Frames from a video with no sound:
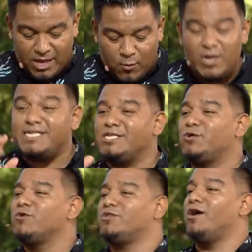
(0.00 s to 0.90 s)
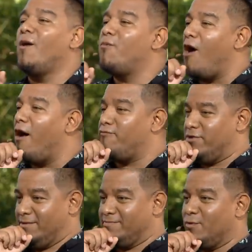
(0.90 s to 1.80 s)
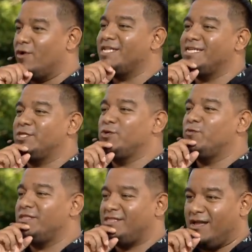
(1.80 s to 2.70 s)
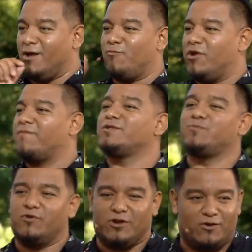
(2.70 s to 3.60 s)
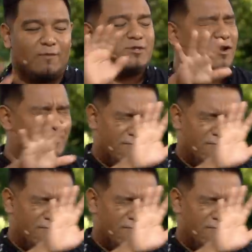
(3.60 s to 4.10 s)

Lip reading: What does he do with the humble offering? What does he do with the breakfast burrito? No, I'm sorry, the